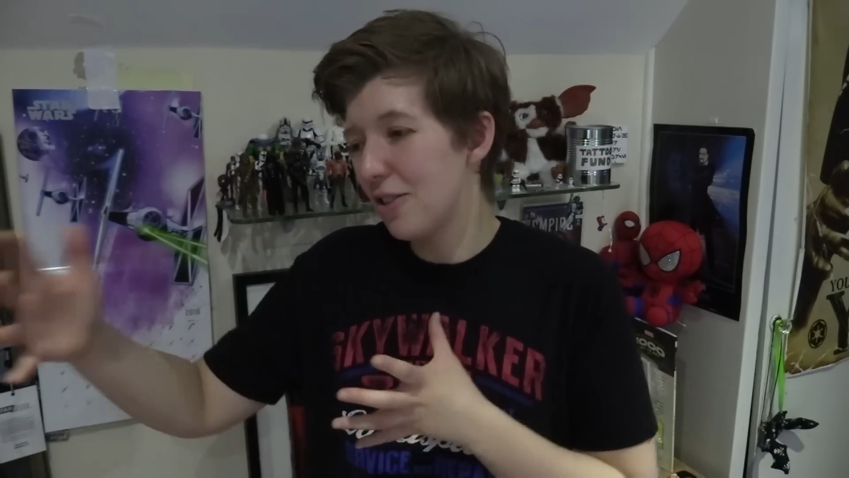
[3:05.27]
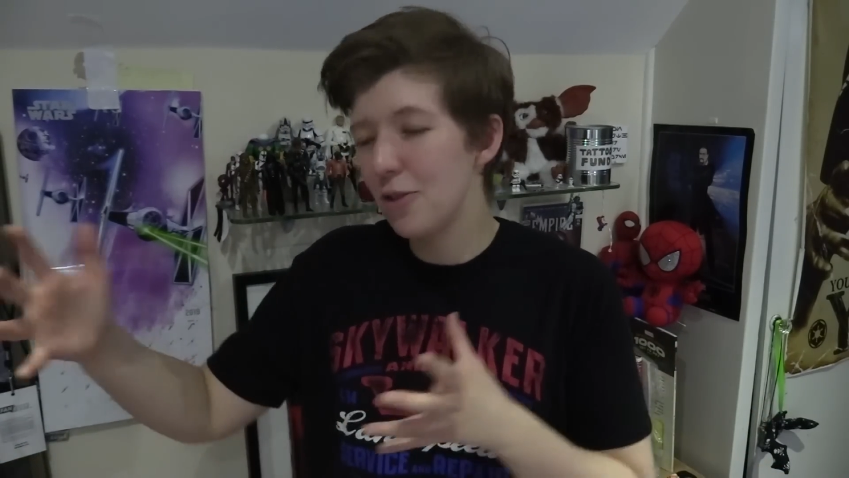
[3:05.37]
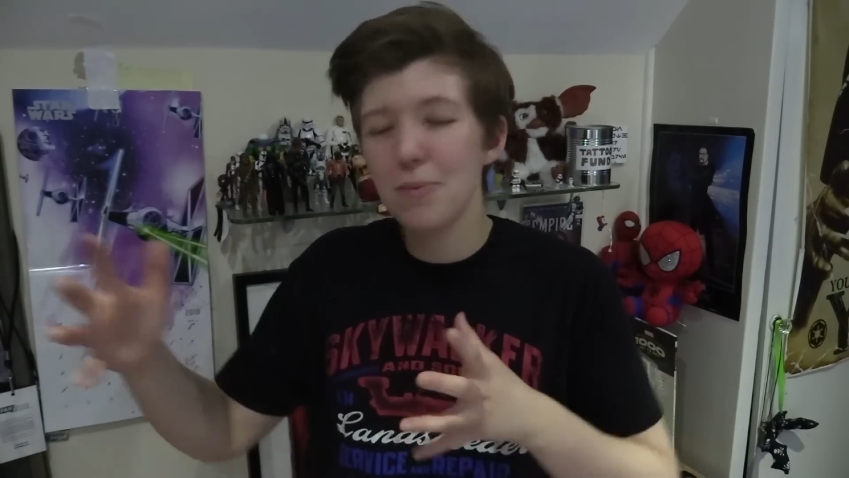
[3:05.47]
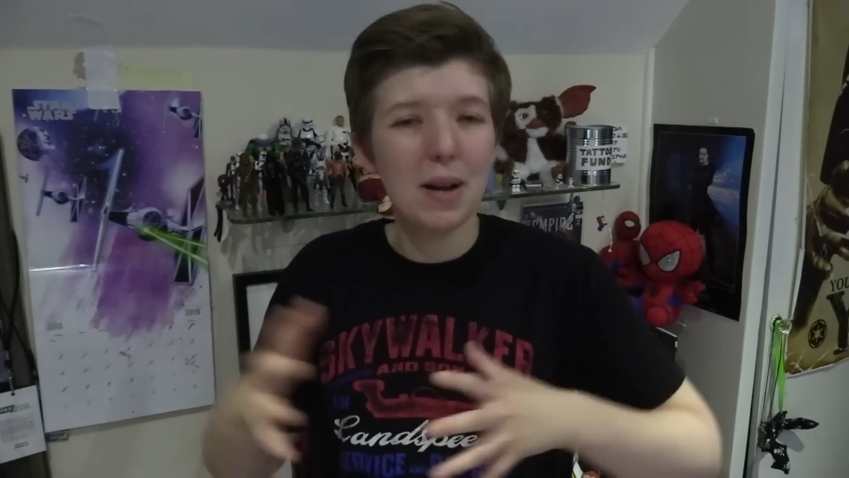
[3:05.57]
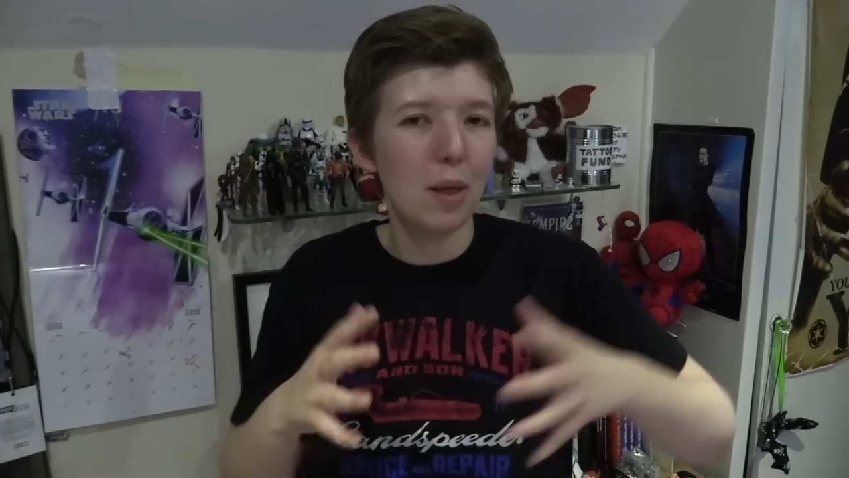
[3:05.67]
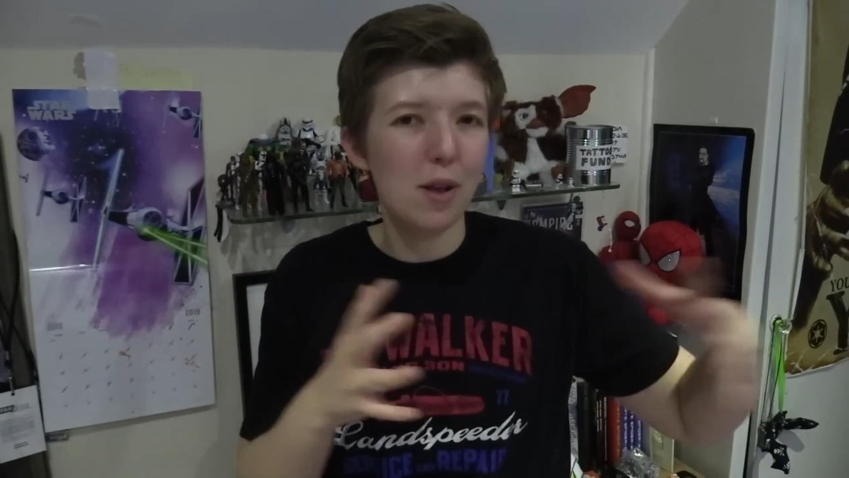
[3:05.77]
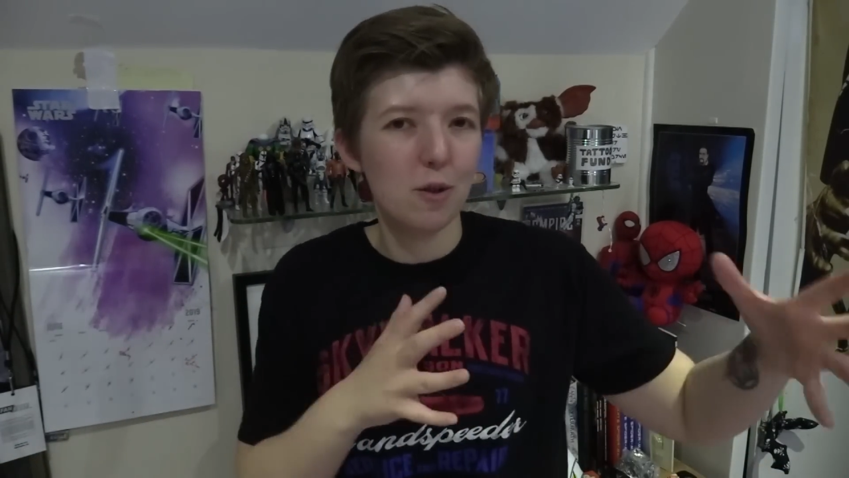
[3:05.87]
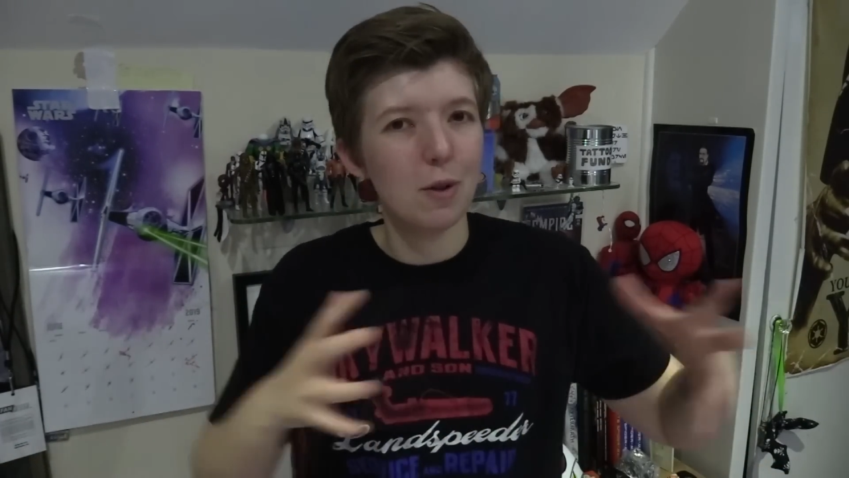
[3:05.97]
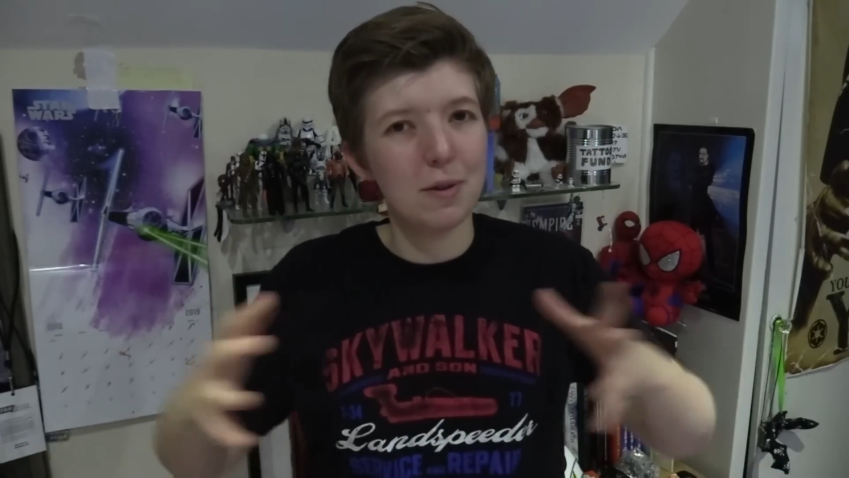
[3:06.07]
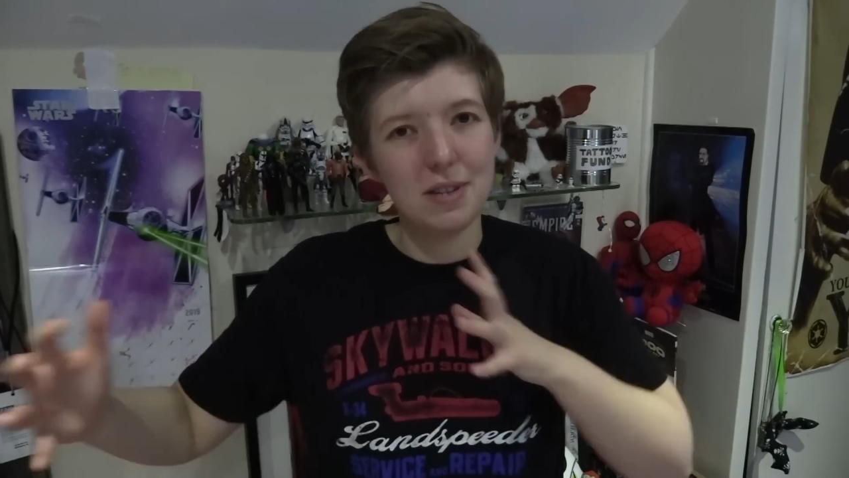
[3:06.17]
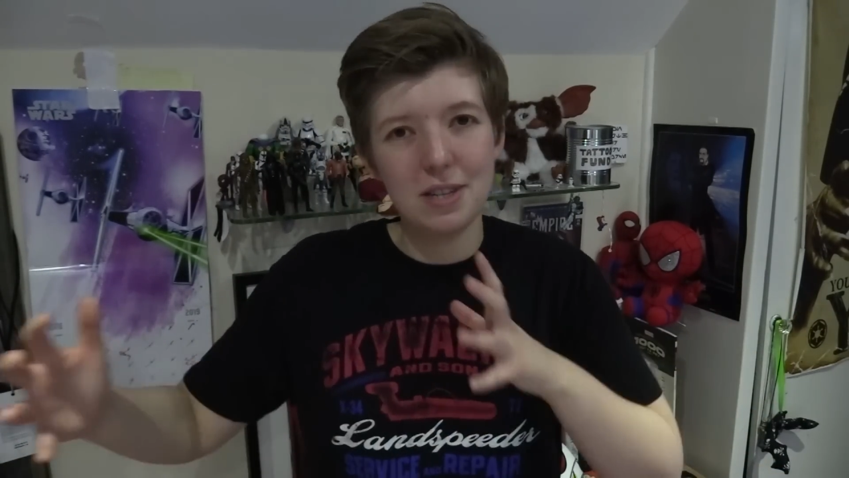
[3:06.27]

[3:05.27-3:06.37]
too many things were